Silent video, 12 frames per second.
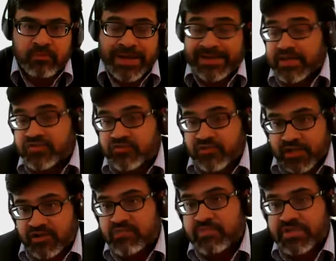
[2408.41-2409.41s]
bilateral
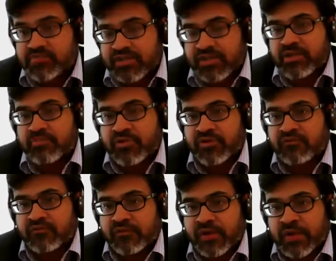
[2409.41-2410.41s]
agreements with a number
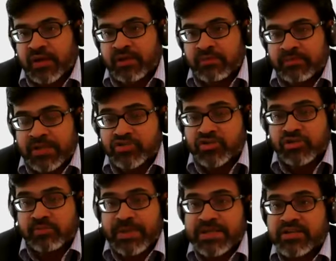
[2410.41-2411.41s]
of
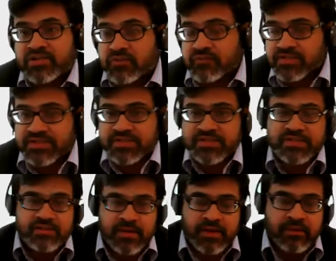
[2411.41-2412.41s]
national patent
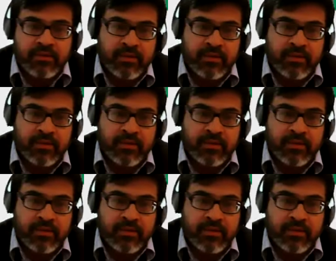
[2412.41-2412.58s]
offices